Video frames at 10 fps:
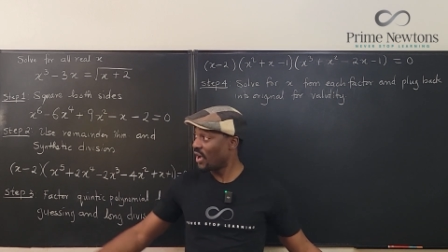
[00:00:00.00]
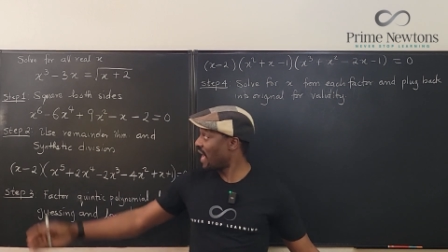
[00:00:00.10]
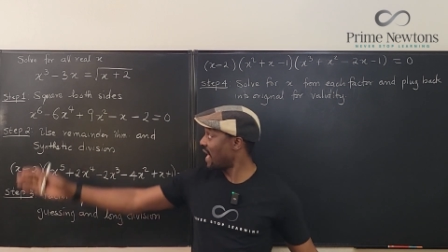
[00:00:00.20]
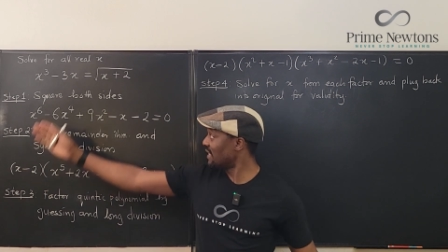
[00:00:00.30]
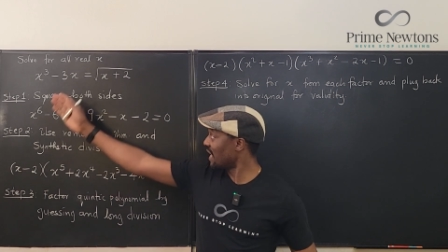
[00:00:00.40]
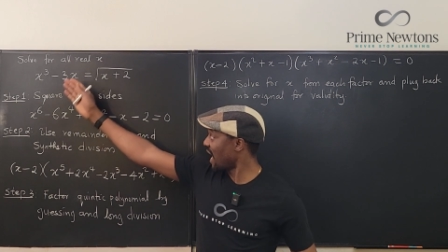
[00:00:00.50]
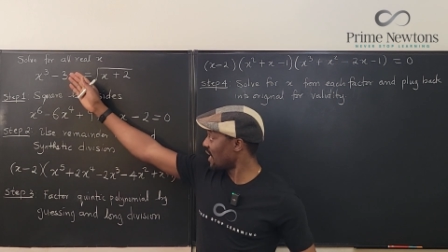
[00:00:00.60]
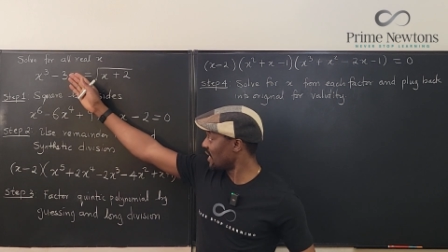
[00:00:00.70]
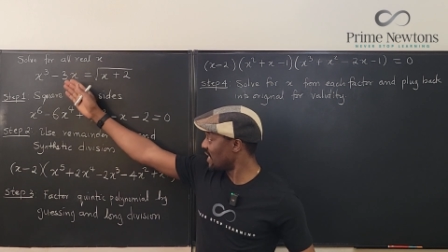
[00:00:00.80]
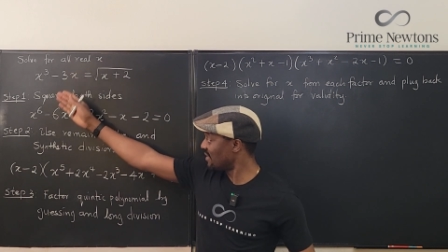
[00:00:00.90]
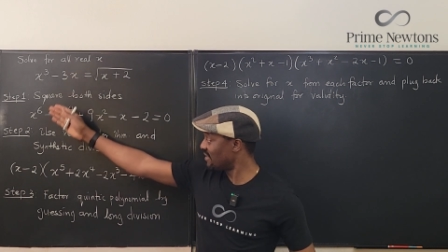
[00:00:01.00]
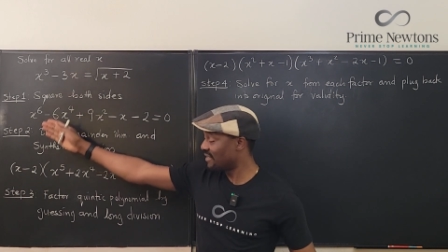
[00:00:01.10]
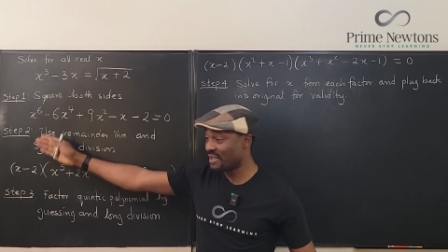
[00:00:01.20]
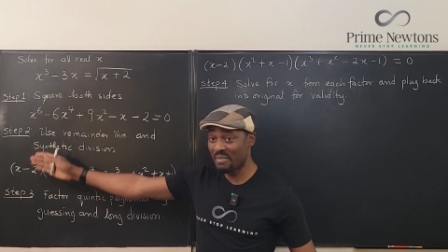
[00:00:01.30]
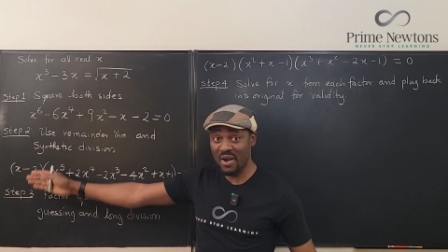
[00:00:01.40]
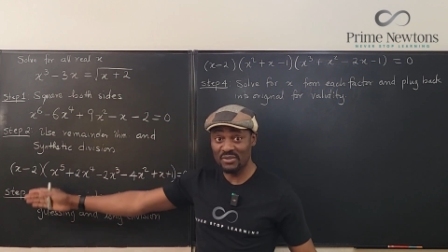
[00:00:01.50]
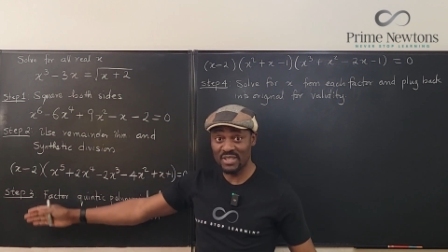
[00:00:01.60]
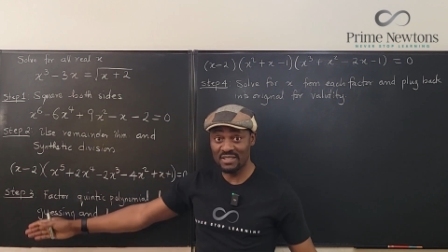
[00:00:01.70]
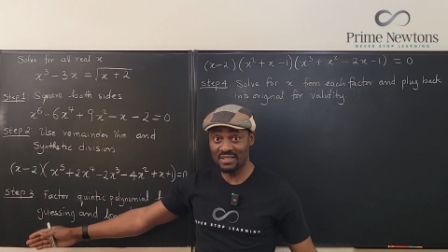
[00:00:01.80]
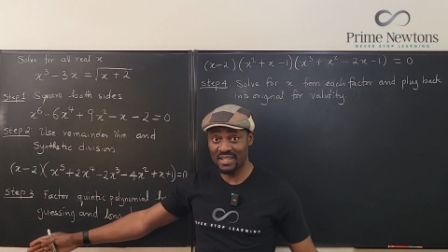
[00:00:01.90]
and I listed them out
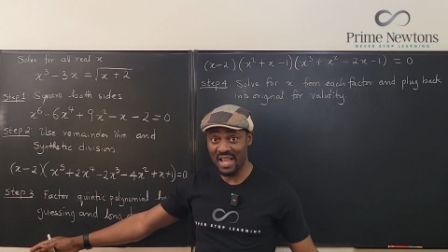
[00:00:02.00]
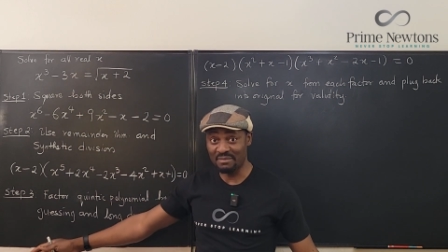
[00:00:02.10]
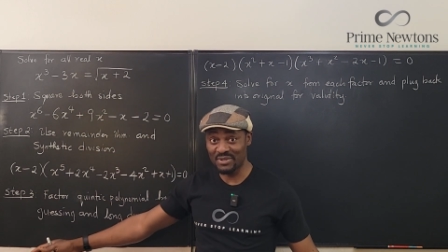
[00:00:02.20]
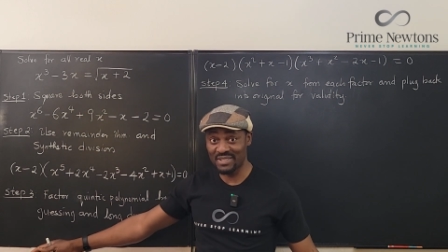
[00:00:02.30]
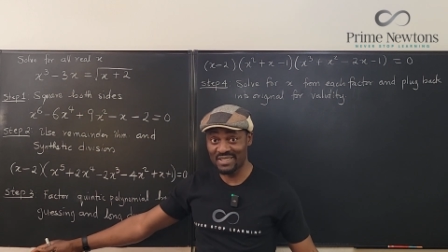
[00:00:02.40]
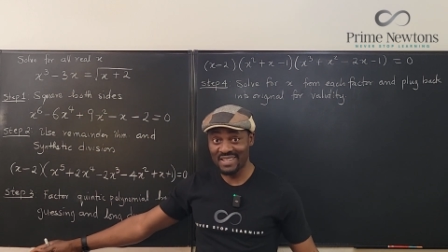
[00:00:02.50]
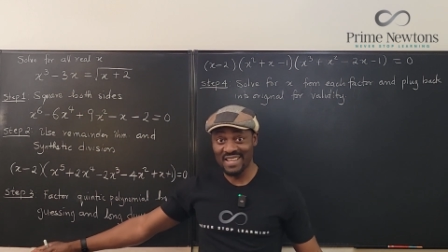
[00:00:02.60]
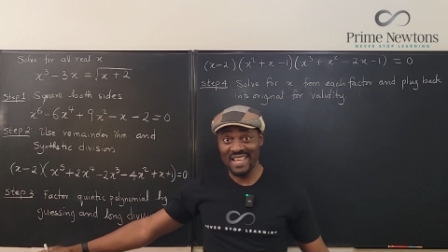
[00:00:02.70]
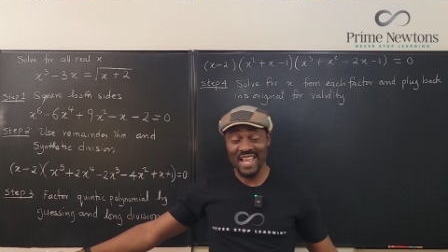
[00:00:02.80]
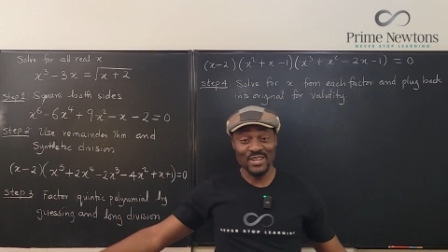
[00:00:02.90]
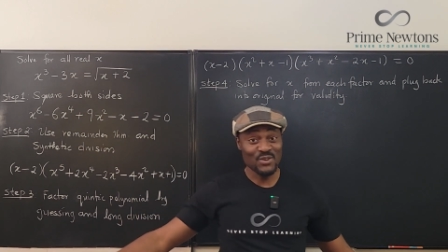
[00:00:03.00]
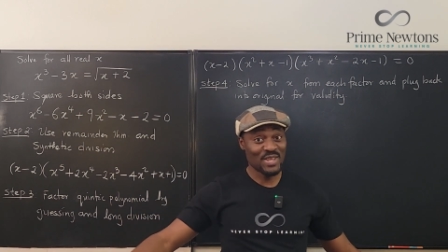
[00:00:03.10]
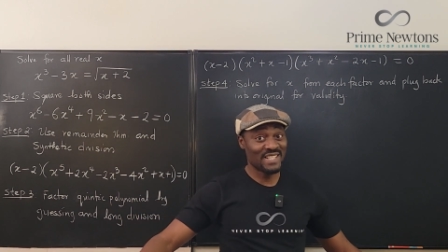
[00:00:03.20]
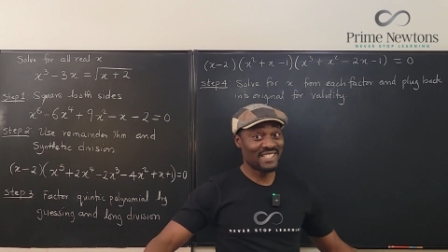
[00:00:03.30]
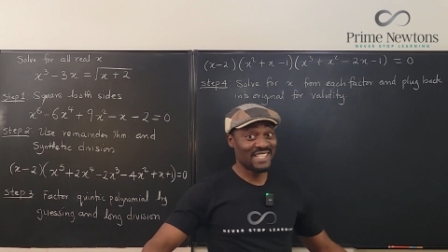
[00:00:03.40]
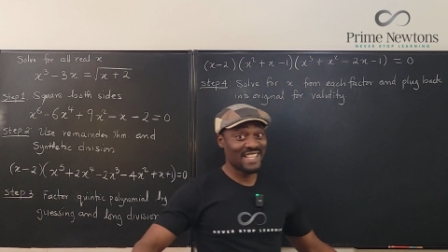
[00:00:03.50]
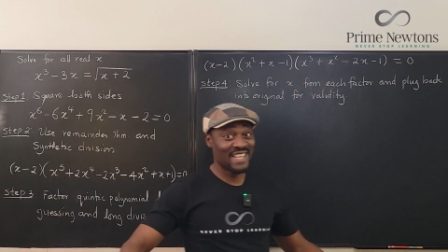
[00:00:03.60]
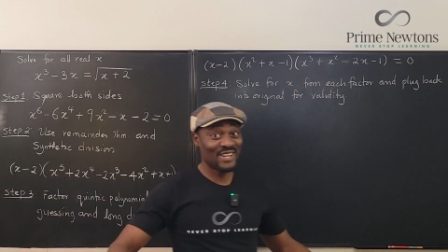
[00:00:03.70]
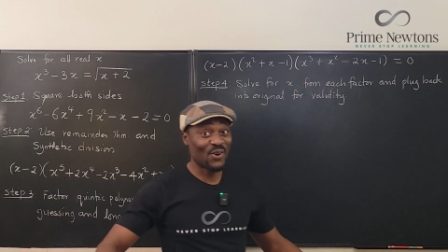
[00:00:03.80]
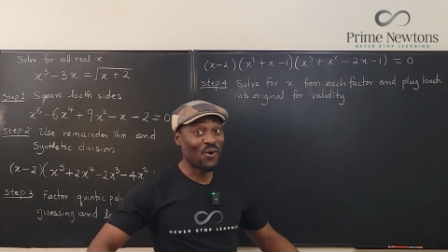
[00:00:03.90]
in steps. And you can see
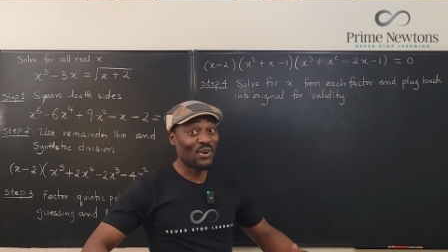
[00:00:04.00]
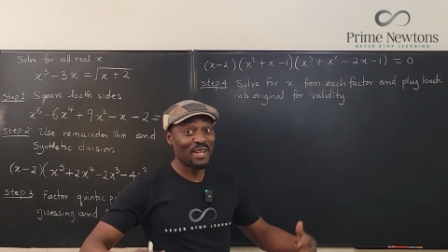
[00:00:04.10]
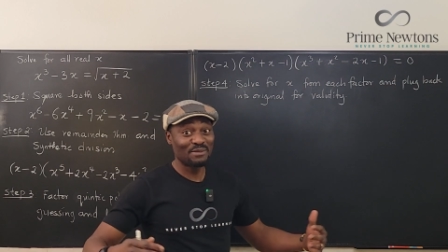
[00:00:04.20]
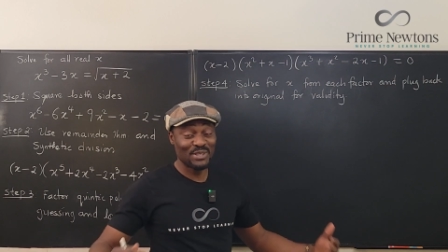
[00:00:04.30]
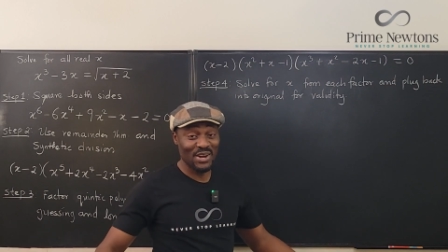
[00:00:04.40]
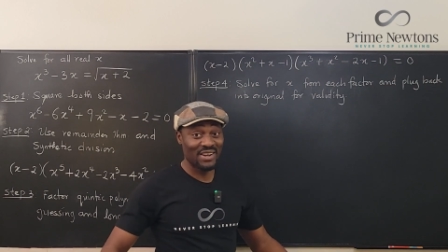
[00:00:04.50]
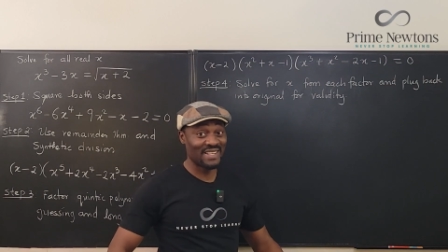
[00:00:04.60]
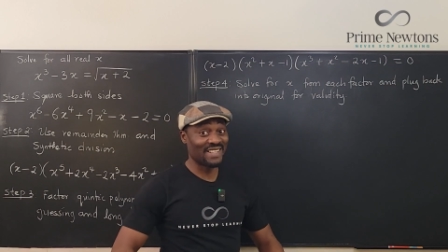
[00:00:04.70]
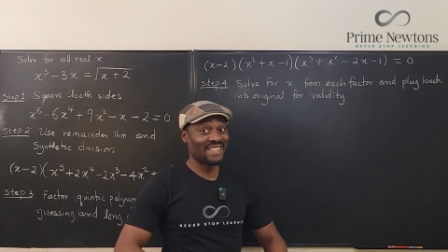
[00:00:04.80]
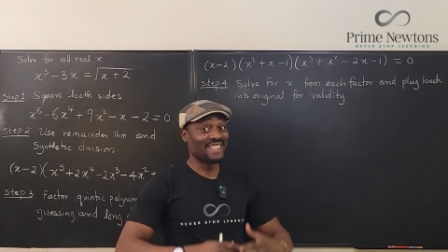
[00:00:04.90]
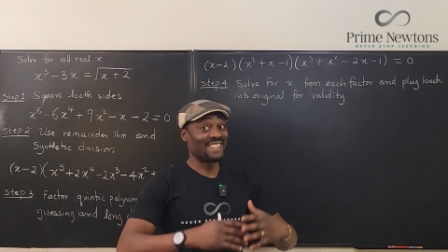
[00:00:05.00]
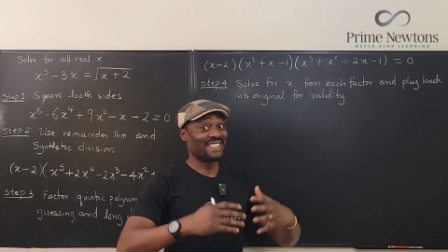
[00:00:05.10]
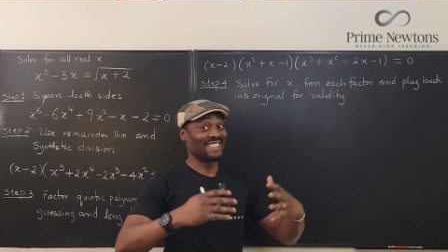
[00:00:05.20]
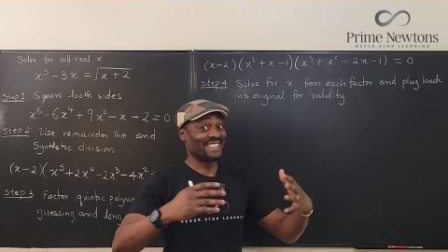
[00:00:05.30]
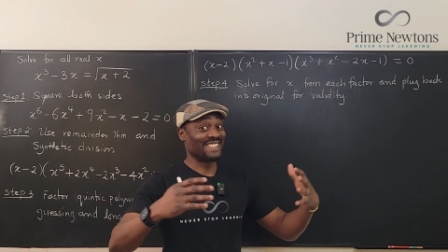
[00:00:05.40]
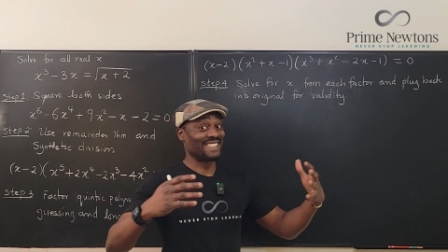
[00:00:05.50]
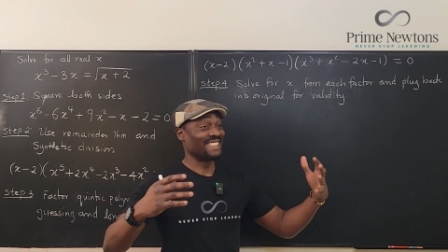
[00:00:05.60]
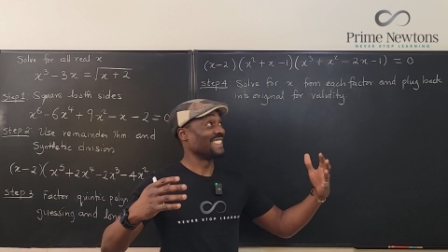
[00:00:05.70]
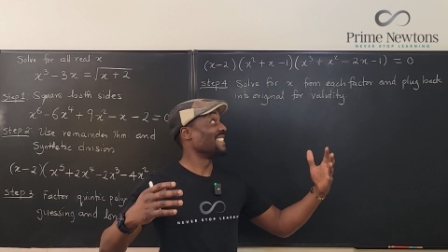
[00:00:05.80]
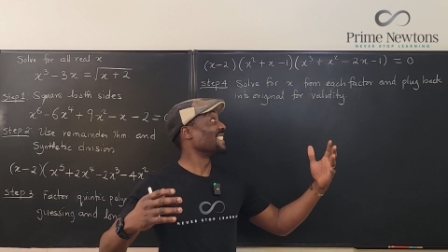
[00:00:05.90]
that all I've done
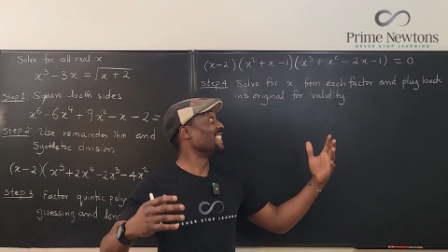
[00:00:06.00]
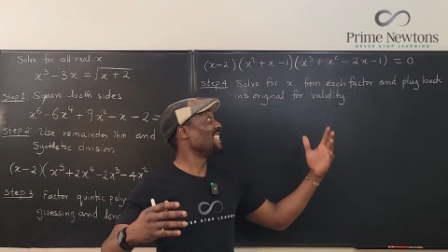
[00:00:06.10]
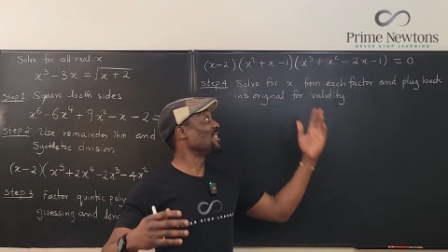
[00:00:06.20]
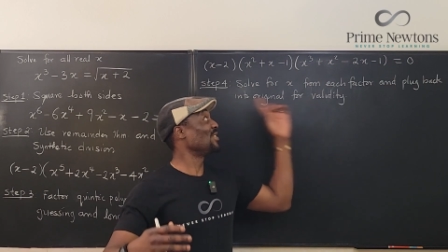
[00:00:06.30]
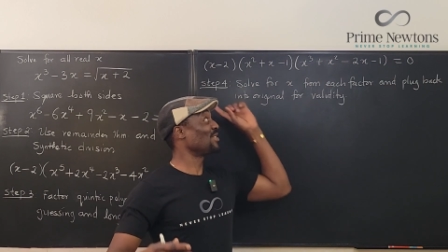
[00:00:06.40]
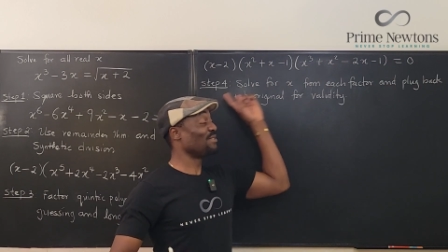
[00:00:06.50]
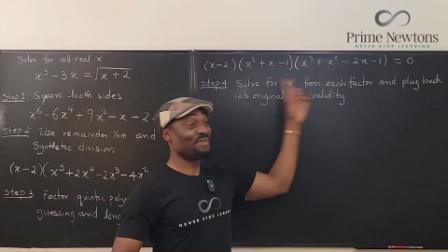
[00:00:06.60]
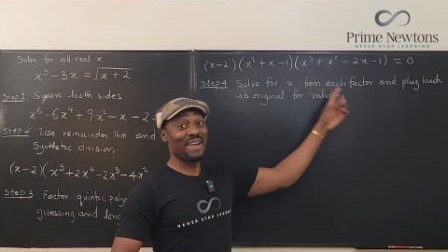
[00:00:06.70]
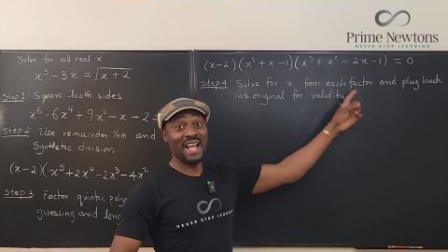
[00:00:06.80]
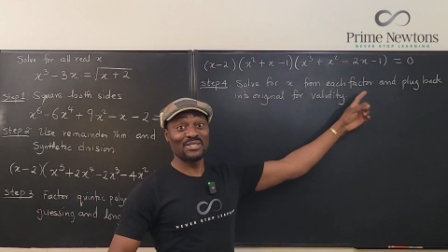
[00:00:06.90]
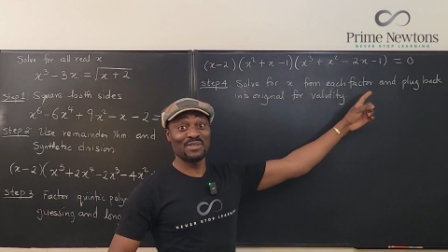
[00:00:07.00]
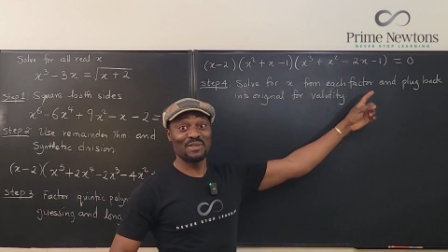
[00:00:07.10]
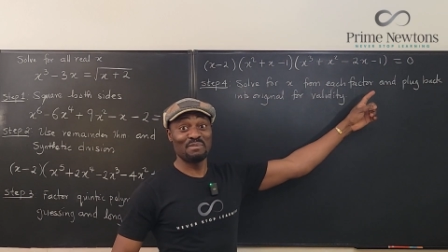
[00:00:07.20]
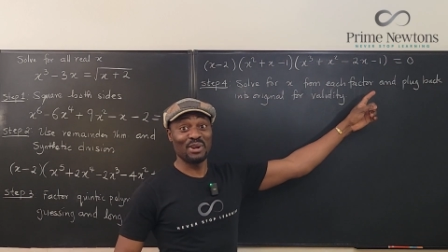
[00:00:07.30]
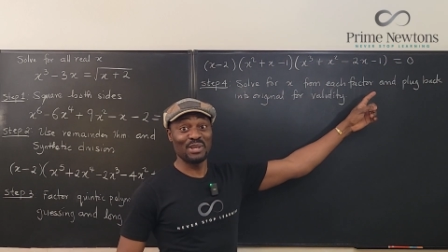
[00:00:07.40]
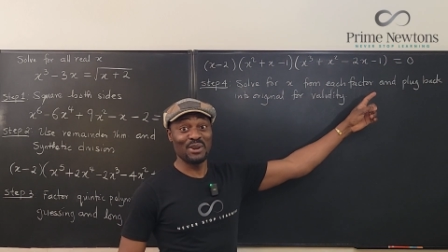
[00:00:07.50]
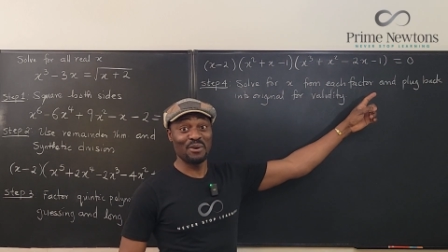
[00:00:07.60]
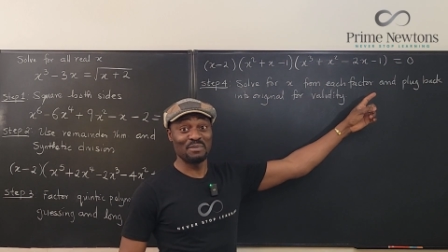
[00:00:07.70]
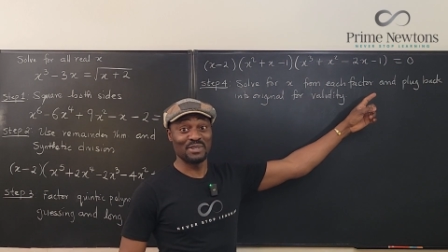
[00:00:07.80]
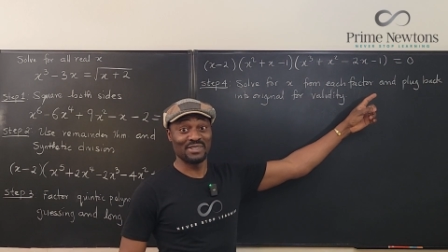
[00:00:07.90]
is just to factor the
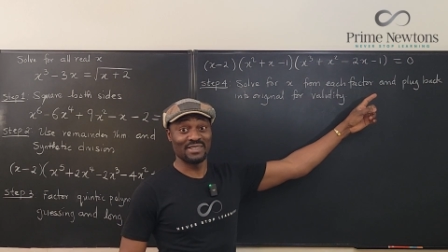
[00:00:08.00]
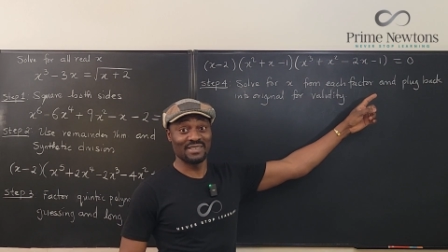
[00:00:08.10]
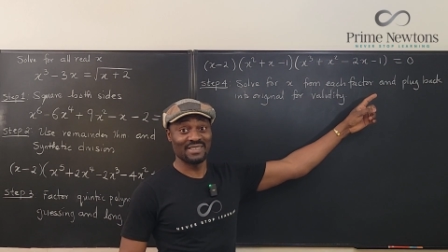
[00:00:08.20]
polynomial.